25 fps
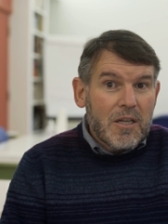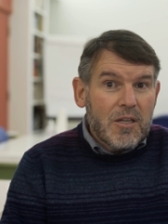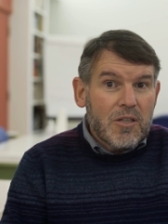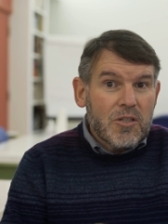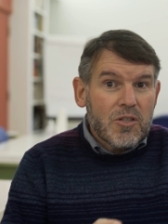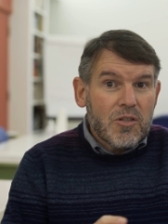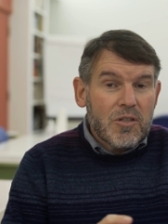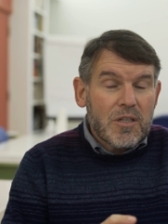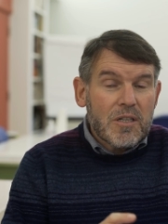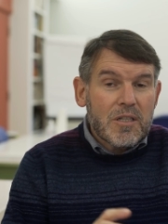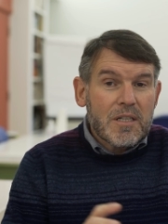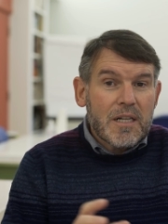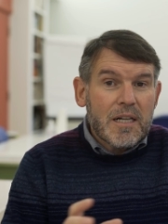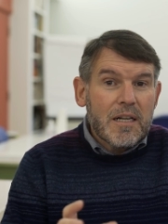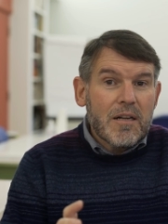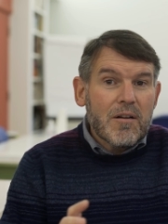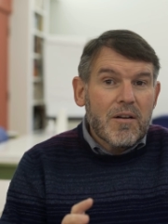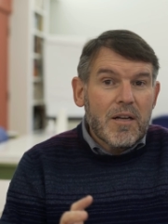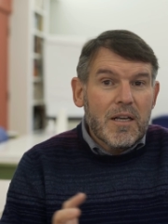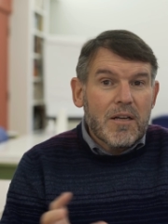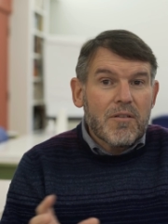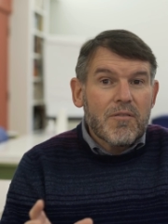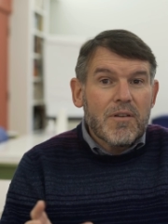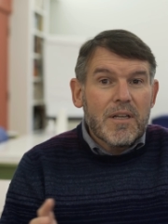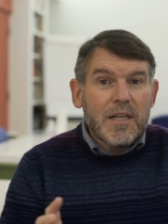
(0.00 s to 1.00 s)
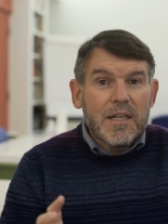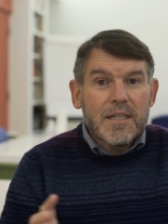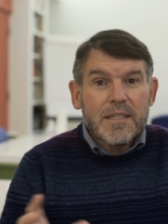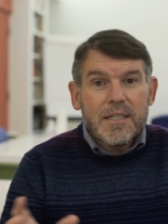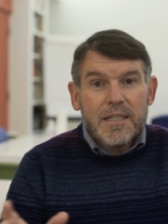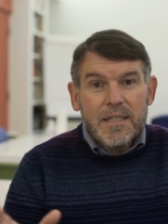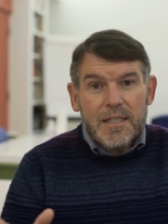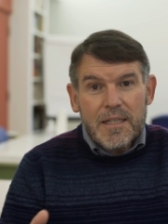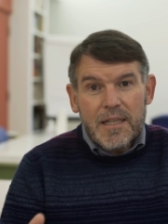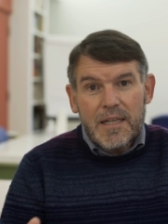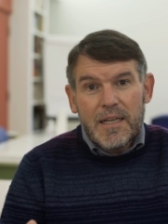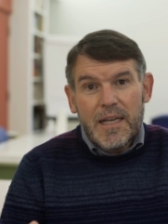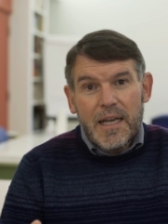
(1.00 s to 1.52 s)
So there's clearly a real
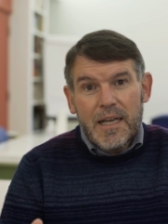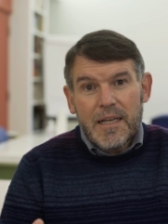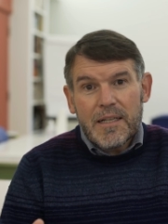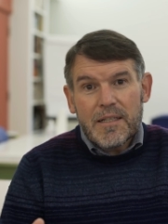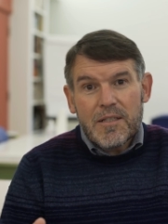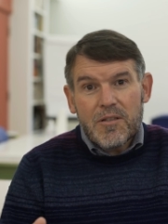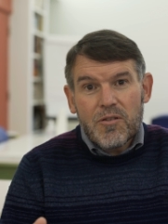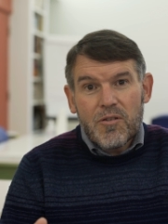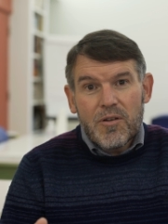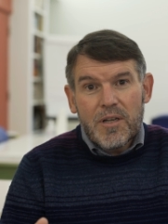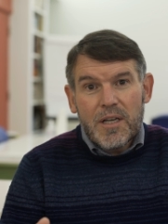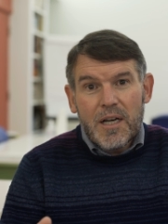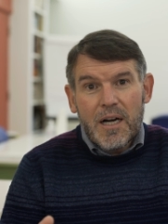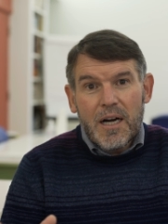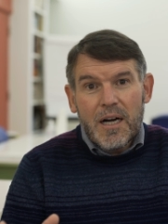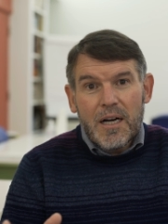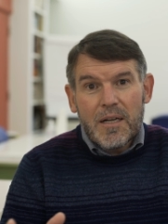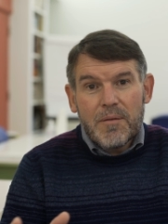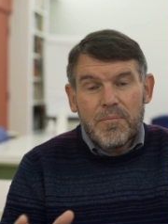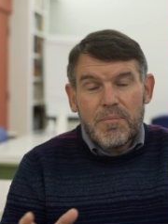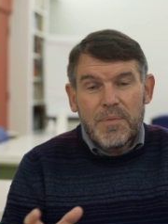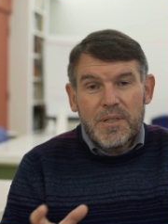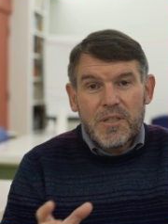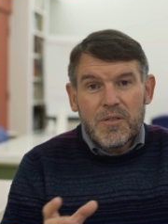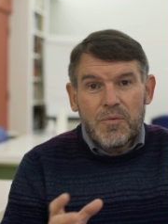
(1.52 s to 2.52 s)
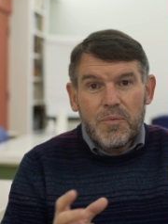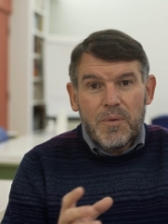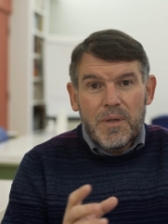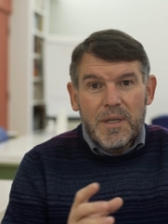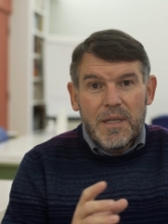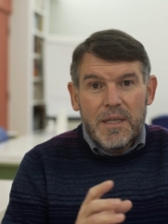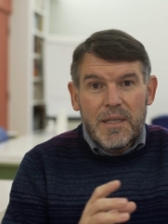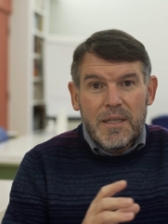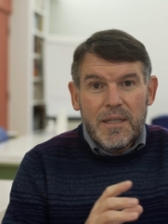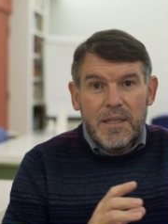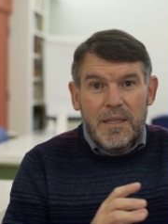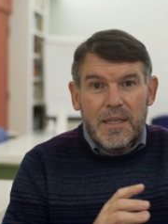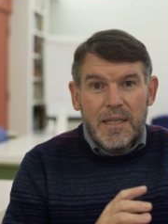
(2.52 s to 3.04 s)
disconnect going on
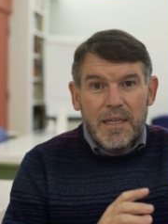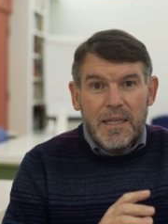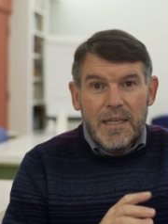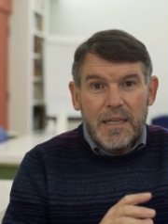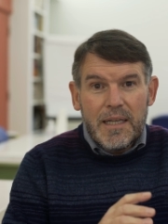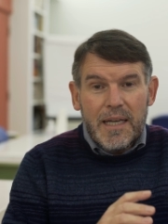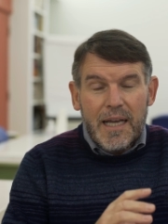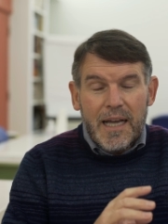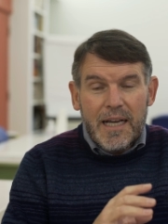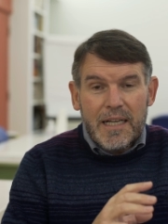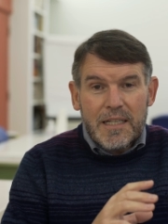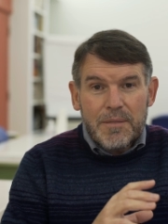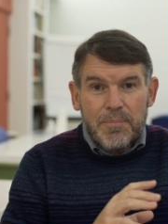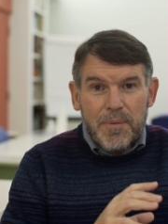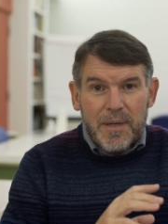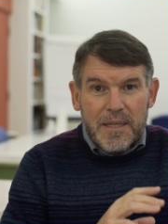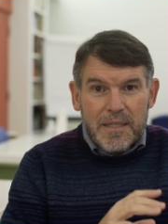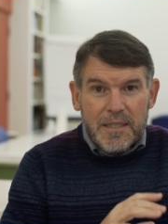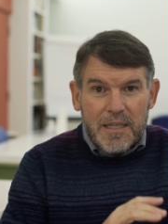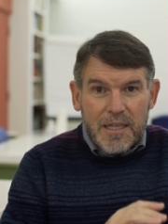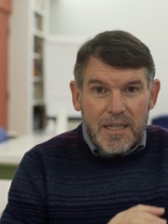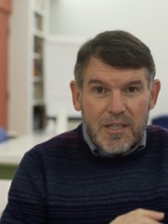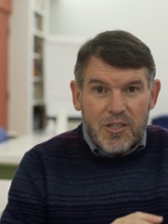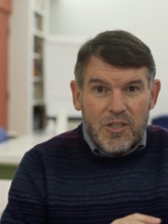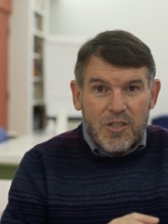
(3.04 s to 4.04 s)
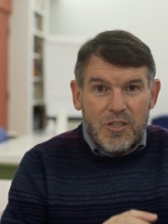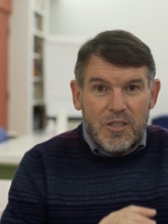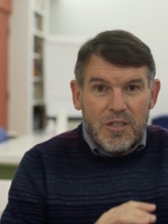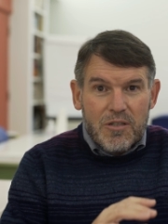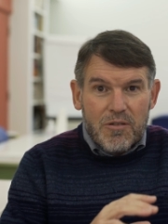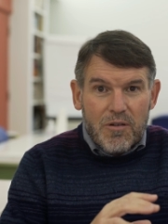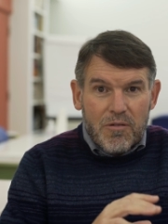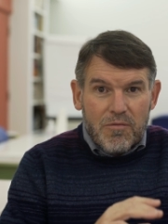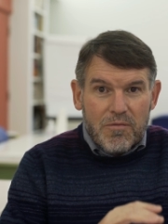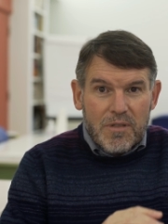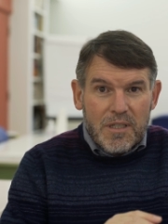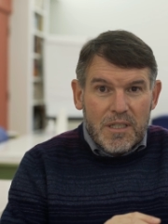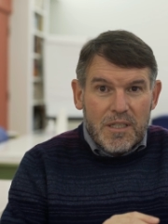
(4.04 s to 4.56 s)
between the expectations
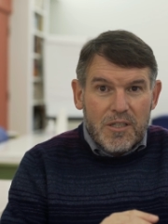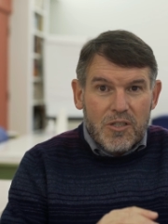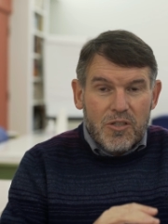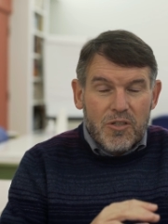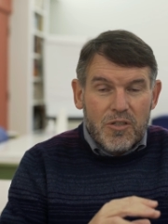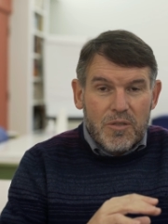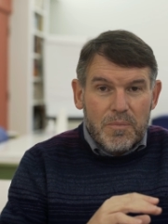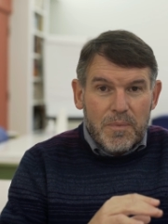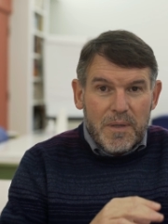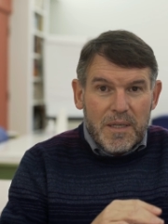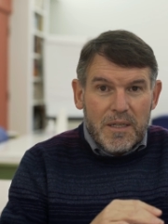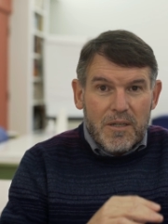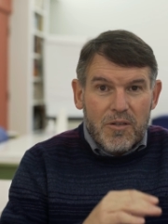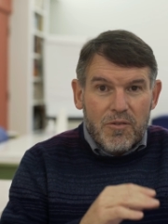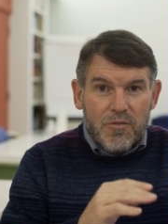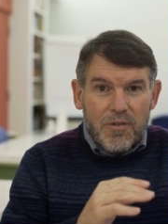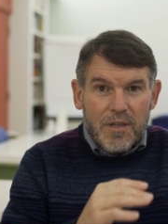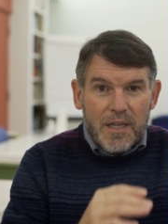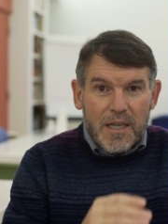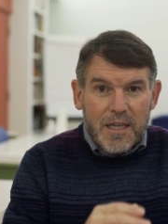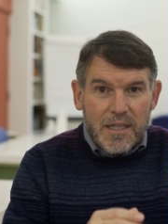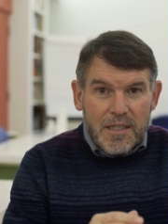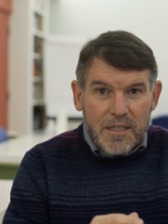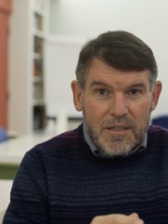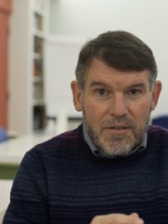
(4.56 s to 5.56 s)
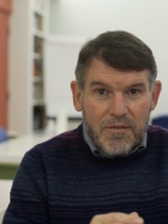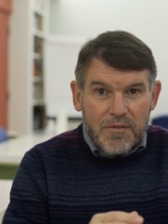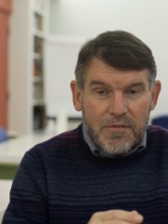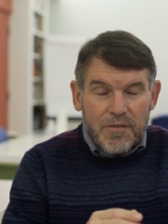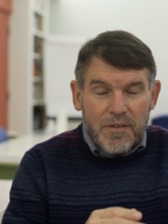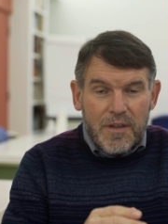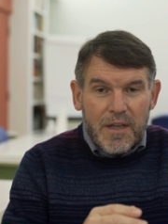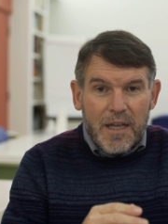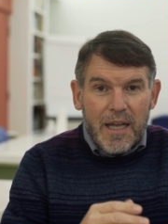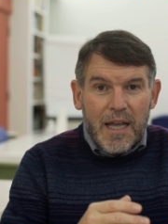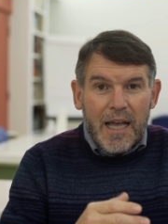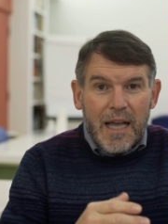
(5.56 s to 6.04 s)
around teachers being creative